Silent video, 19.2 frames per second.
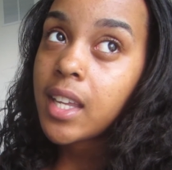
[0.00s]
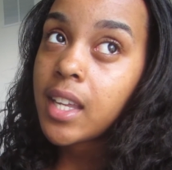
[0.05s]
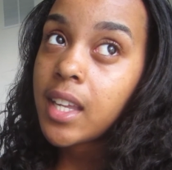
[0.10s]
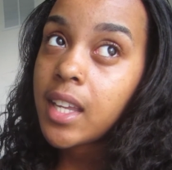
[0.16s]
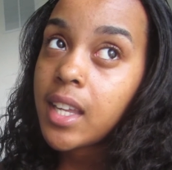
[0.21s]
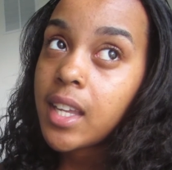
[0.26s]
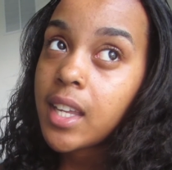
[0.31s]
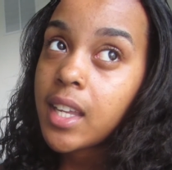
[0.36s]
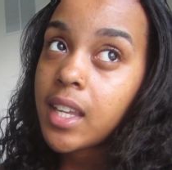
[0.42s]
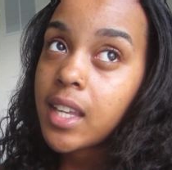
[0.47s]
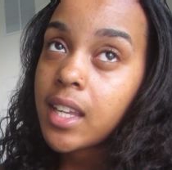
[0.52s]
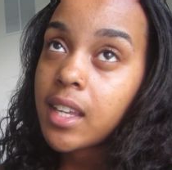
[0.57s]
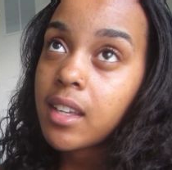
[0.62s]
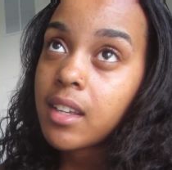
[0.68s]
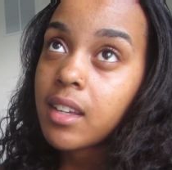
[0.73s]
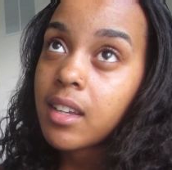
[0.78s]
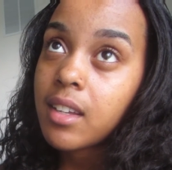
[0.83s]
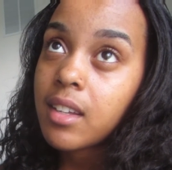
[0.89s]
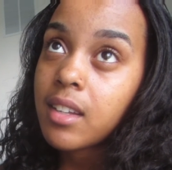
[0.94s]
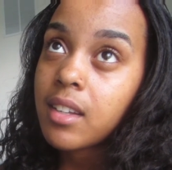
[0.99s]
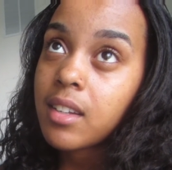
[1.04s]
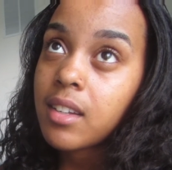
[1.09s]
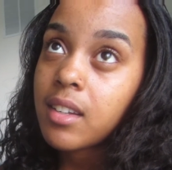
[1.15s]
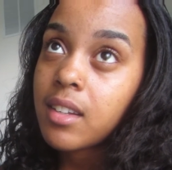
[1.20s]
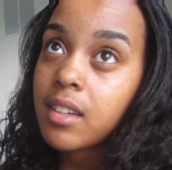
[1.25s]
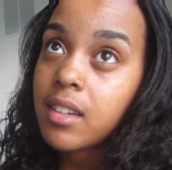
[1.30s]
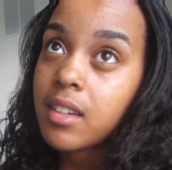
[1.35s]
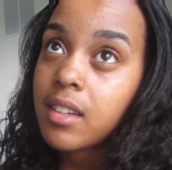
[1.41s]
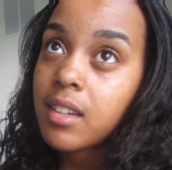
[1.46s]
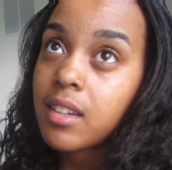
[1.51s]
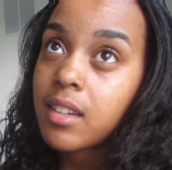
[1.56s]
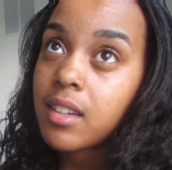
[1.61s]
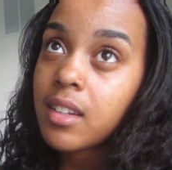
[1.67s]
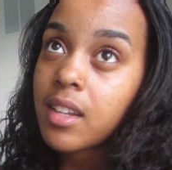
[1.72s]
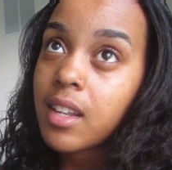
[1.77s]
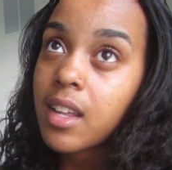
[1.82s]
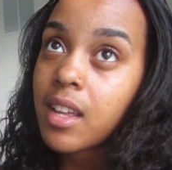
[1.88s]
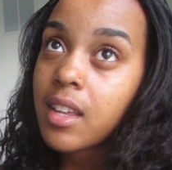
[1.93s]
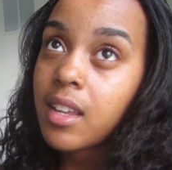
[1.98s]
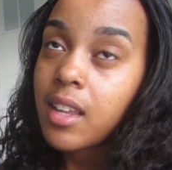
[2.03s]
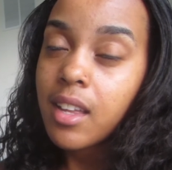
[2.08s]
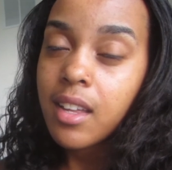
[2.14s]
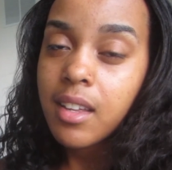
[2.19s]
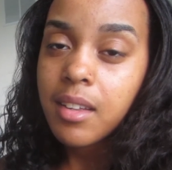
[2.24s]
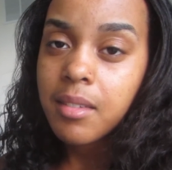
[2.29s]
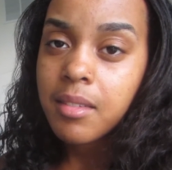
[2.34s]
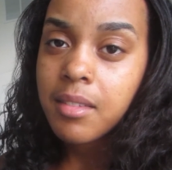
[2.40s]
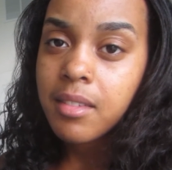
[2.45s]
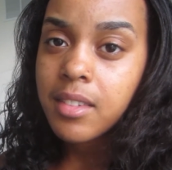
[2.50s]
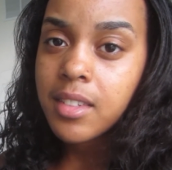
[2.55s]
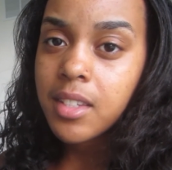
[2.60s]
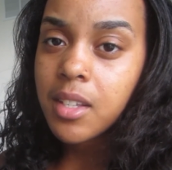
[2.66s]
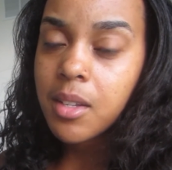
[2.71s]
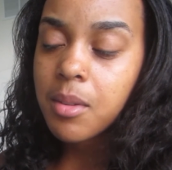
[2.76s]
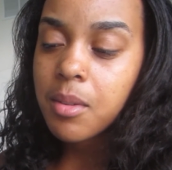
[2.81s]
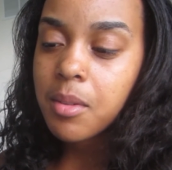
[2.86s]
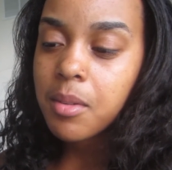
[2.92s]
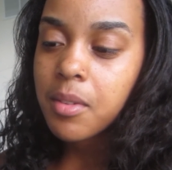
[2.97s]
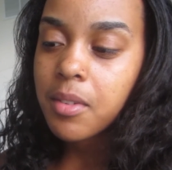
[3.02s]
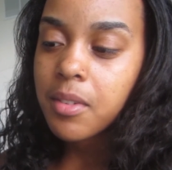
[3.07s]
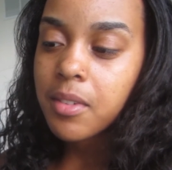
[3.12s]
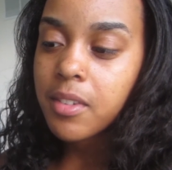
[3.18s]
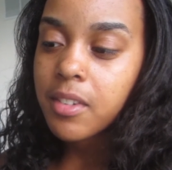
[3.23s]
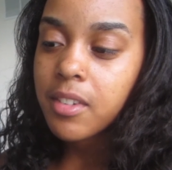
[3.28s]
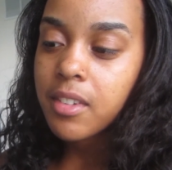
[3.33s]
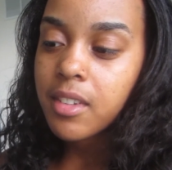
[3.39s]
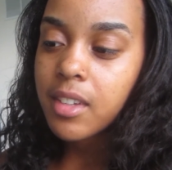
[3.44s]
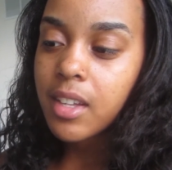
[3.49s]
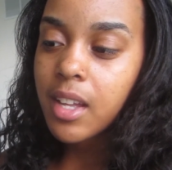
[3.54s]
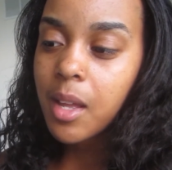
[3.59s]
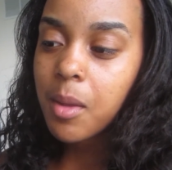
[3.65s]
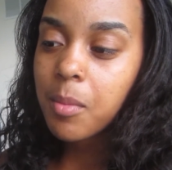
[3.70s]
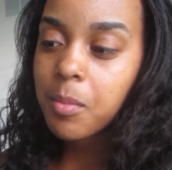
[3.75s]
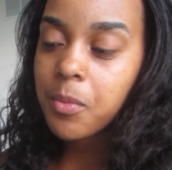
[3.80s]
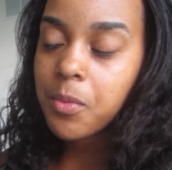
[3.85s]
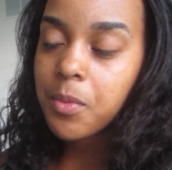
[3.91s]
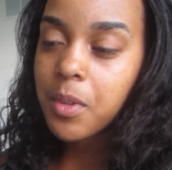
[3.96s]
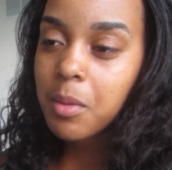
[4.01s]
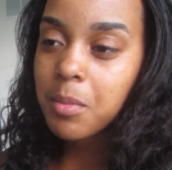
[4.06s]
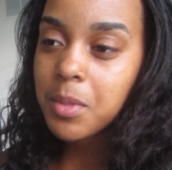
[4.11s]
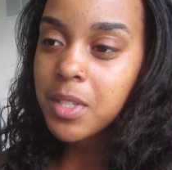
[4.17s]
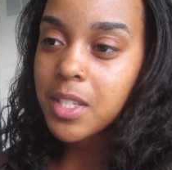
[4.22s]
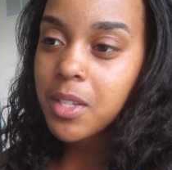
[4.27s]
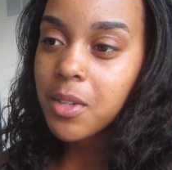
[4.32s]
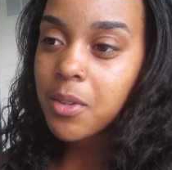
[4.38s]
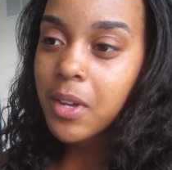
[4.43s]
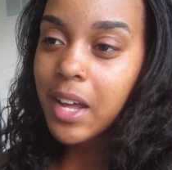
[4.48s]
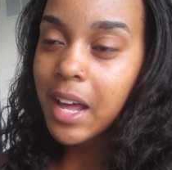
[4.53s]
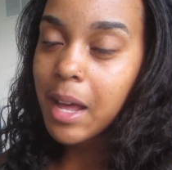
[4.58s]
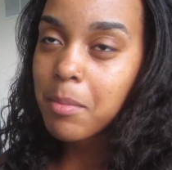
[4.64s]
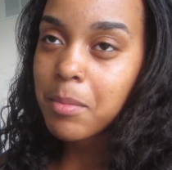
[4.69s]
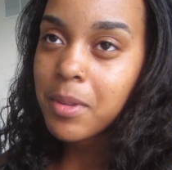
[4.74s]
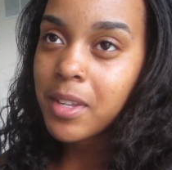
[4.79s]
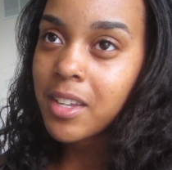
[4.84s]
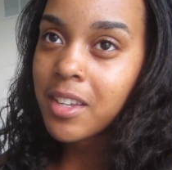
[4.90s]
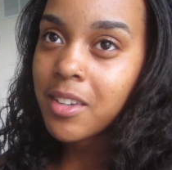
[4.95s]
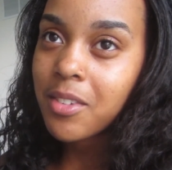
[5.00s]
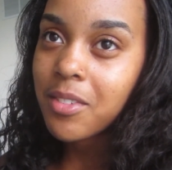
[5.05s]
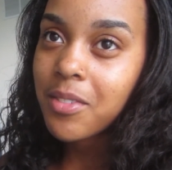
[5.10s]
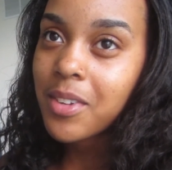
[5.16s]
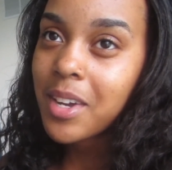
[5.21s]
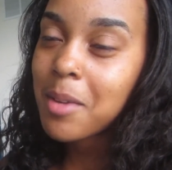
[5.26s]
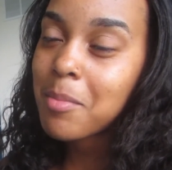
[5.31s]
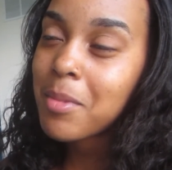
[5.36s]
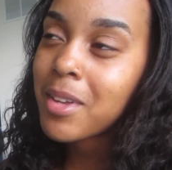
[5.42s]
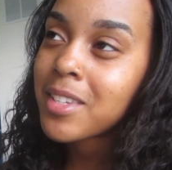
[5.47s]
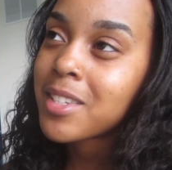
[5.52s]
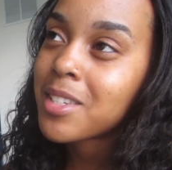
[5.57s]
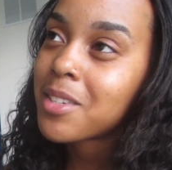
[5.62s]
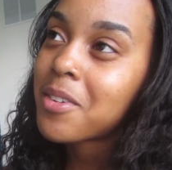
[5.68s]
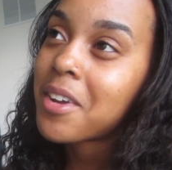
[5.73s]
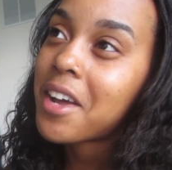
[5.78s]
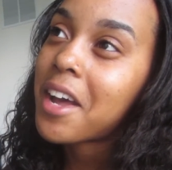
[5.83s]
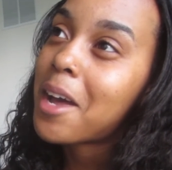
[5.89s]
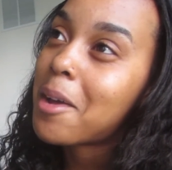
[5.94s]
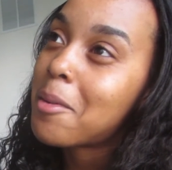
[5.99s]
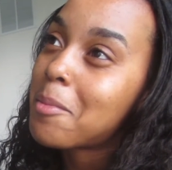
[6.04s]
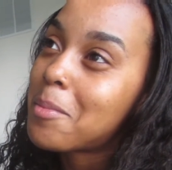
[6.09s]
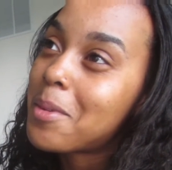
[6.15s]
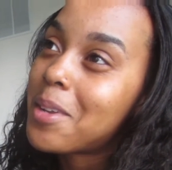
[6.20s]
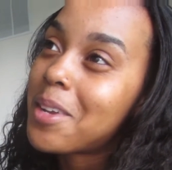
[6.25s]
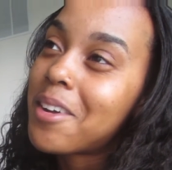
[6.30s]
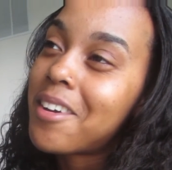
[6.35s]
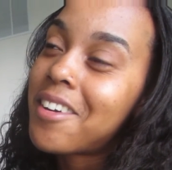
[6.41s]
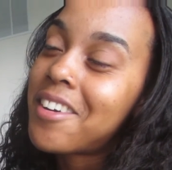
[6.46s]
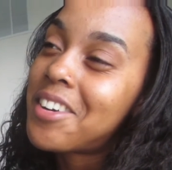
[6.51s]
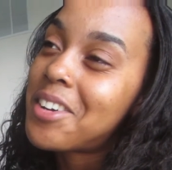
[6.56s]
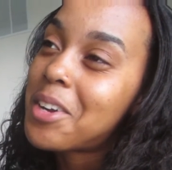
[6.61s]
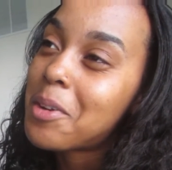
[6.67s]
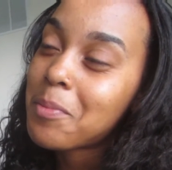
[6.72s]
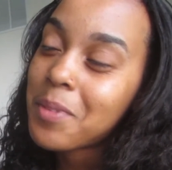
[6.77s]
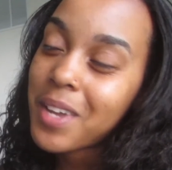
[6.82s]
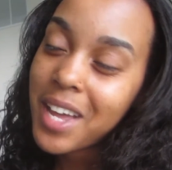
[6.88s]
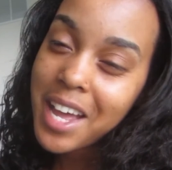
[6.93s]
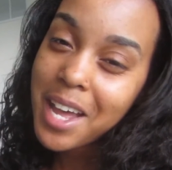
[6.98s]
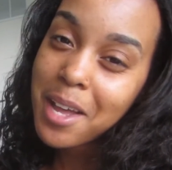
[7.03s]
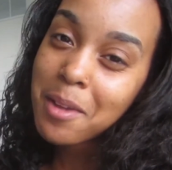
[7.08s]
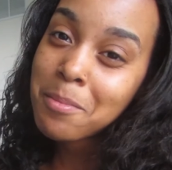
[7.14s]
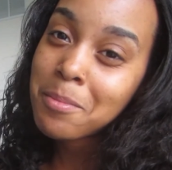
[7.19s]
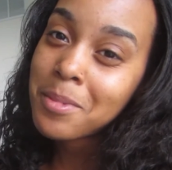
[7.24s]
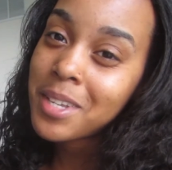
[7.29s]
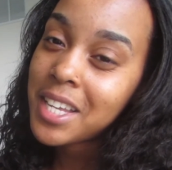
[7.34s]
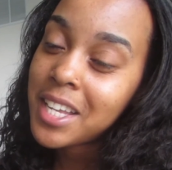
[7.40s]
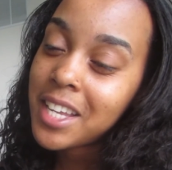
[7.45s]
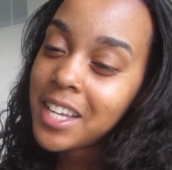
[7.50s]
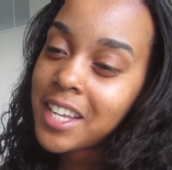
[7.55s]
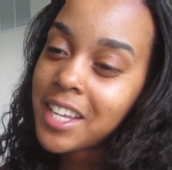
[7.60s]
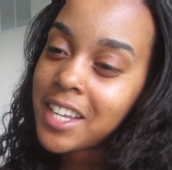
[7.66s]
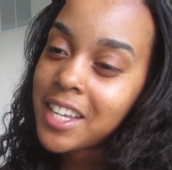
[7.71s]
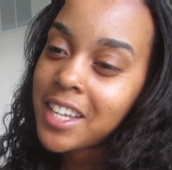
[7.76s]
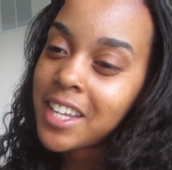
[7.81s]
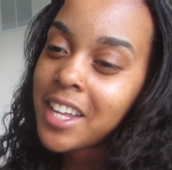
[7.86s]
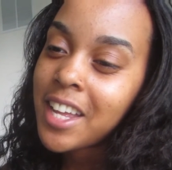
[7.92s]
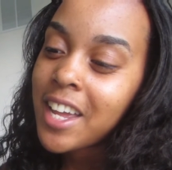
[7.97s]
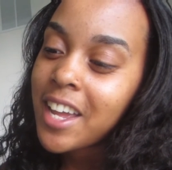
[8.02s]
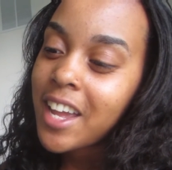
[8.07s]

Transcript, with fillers: And yeah, so I'm I'm so happy. Why am I so happy? Oh, I'm happy.